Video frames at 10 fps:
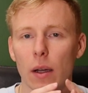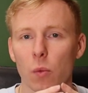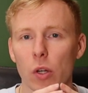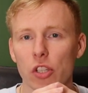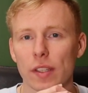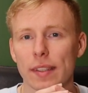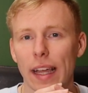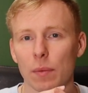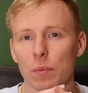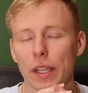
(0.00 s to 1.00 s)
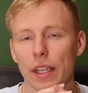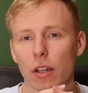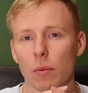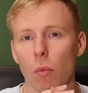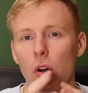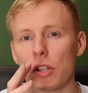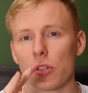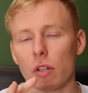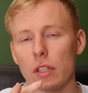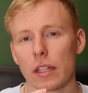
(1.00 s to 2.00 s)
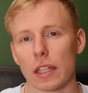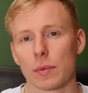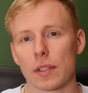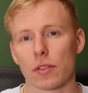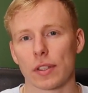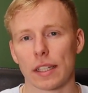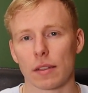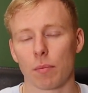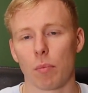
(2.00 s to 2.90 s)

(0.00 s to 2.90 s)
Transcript: which is then being monitored and administrated